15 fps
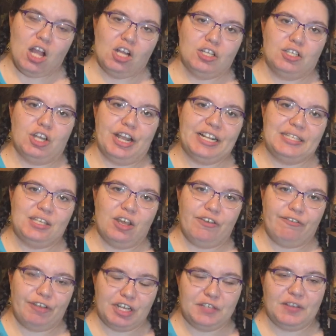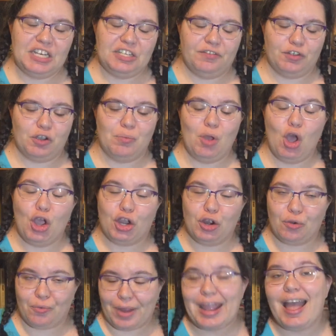So it's her first feature film. Her
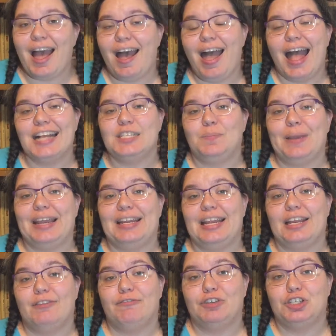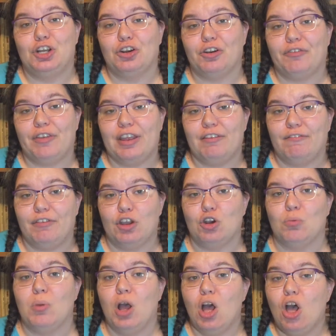career has been in photography and
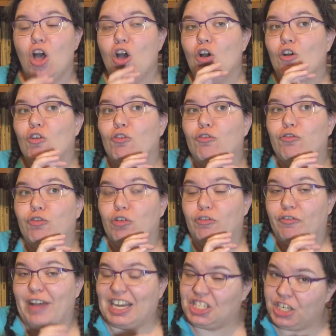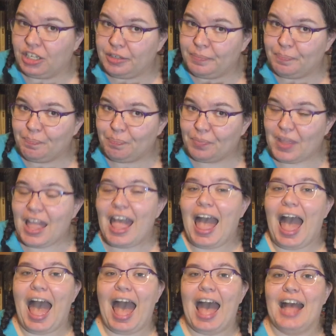film for fashion
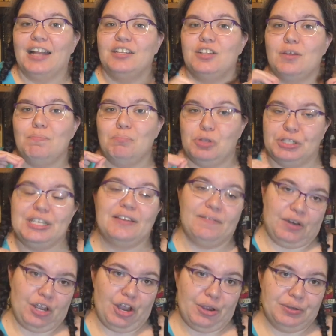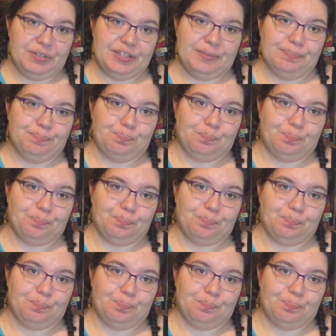and music videos.